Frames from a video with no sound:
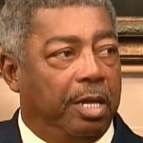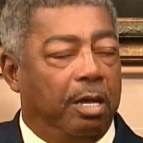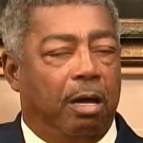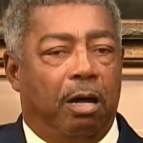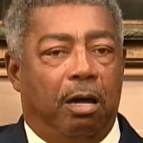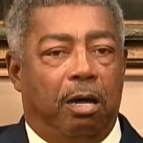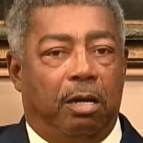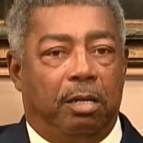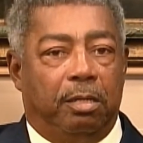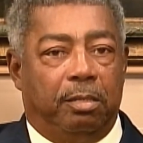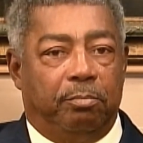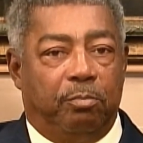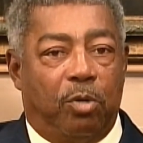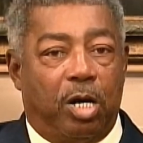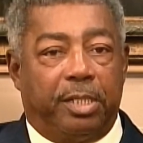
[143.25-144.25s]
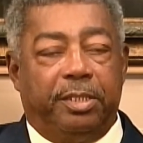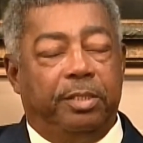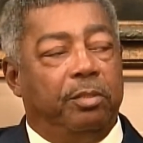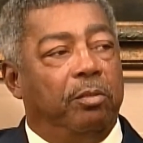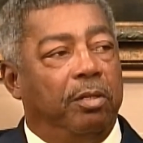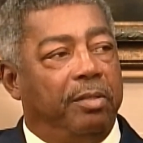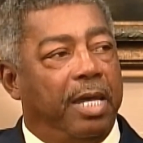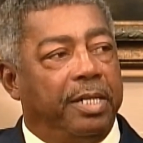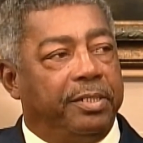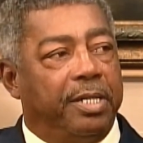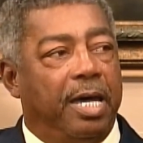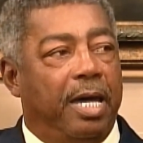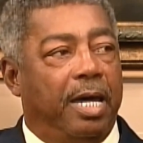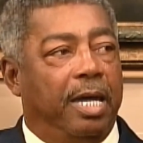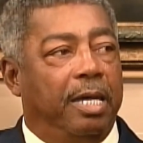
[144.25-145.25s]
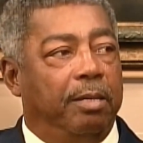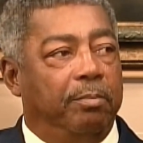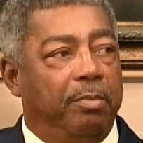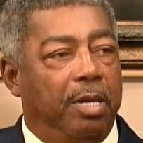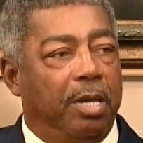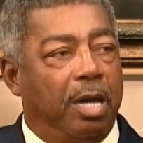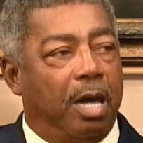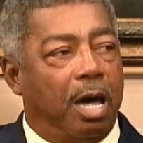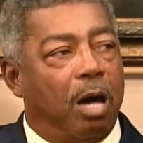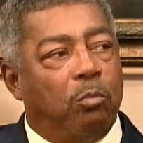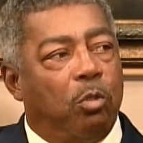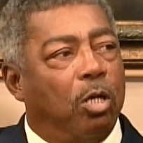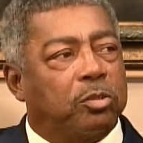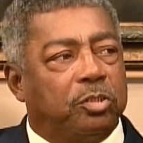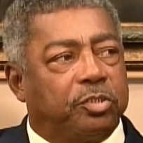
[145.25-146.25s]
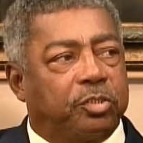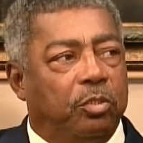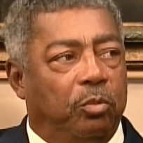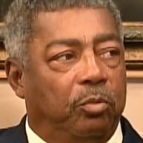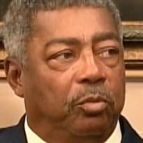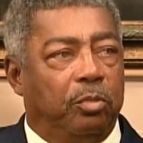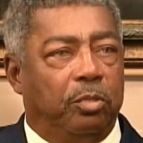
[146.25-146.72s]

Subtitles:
Martin, during that time, I walked to school.